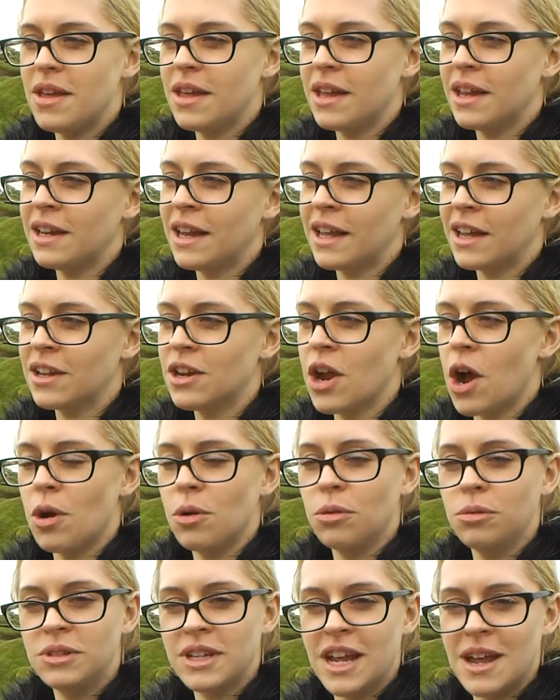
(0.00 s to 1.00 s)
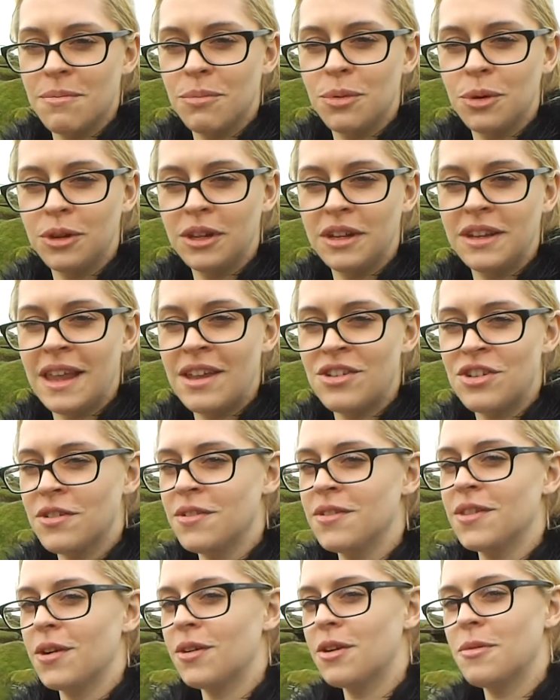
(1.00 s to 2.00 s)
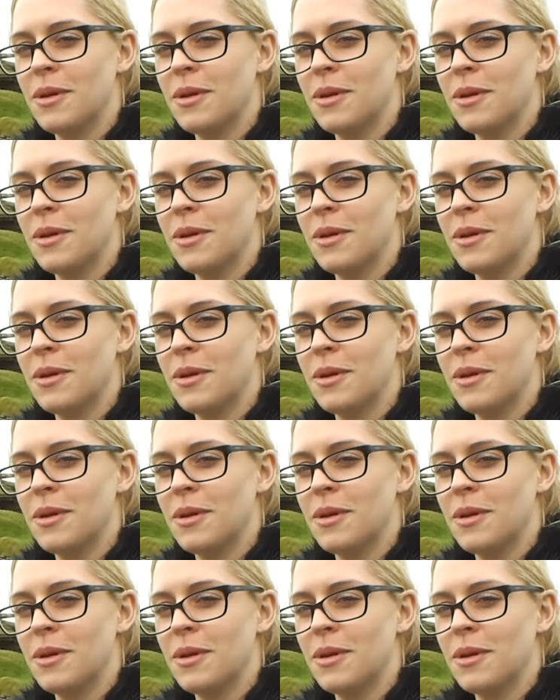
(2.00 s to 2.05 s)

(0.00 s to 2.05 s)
in like an old temple in Legend of Zelda,